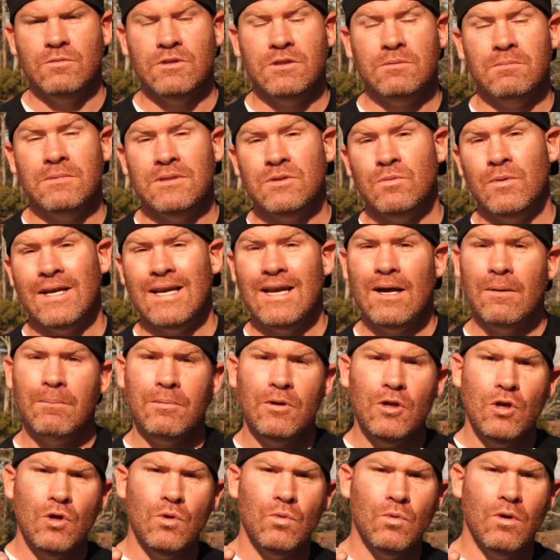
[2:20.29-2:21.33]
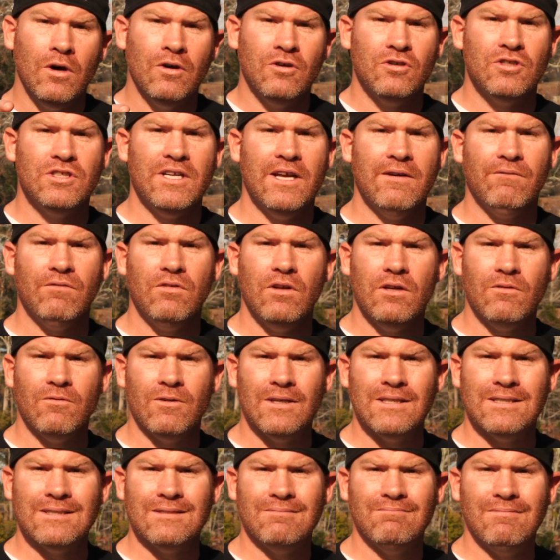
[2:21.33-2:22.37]
which means we can help you understand flood
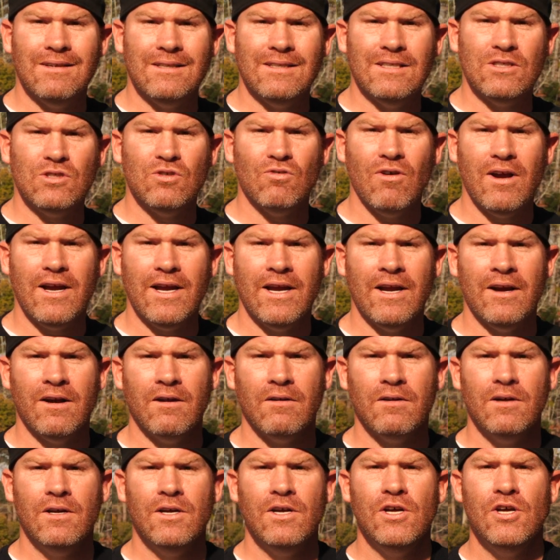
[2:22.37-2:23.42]
risks, like this one right here,